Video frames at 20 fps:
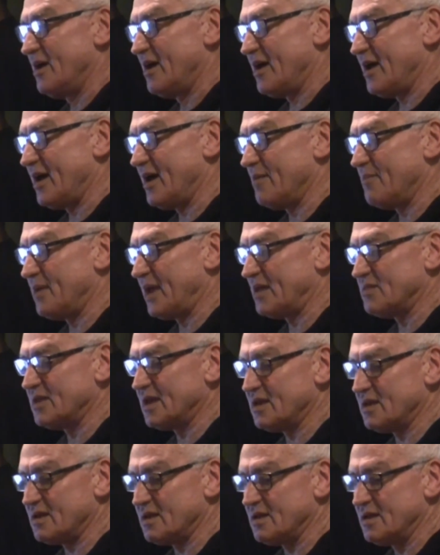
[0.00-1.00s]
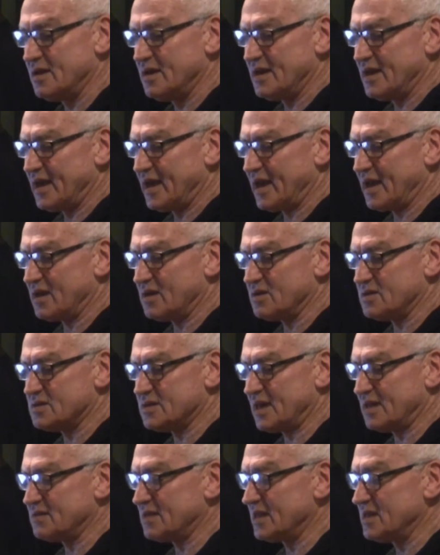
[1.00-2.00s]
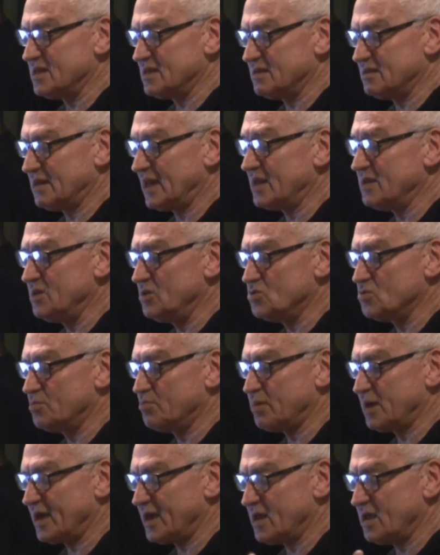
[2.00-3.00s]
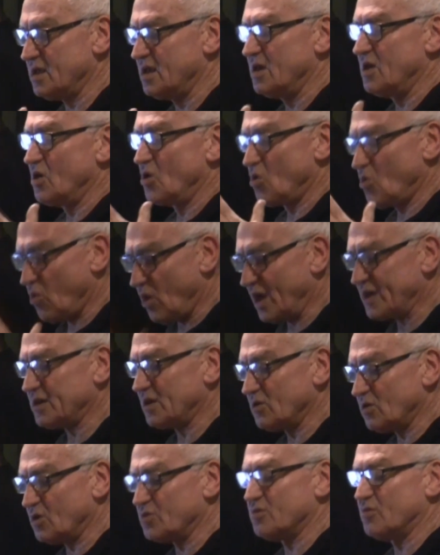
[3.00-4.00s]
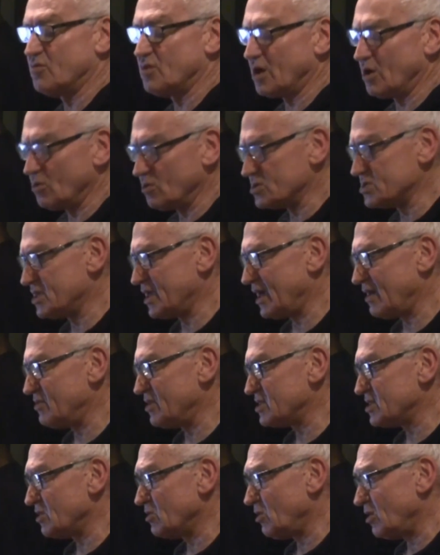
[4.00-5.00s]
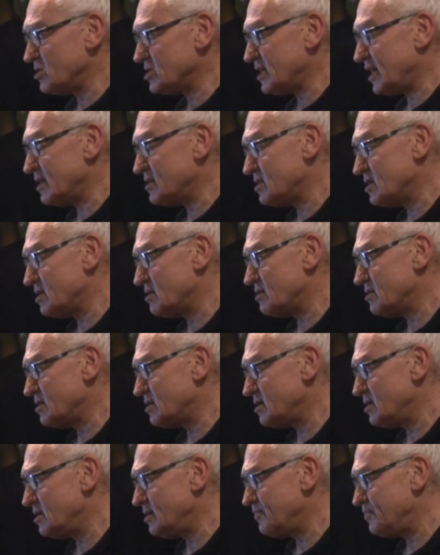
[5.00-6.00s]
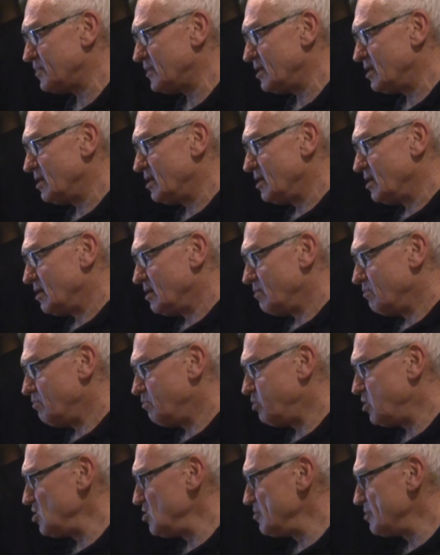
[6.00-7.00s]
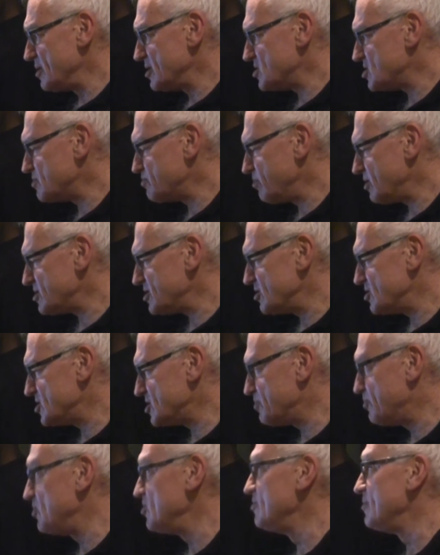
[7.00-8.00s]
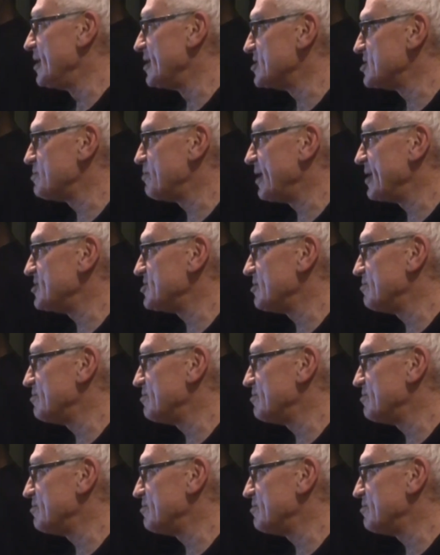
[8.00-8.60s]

And they need to play quite a lot of roles there, and there's a lot under the SPLUMA, Spatial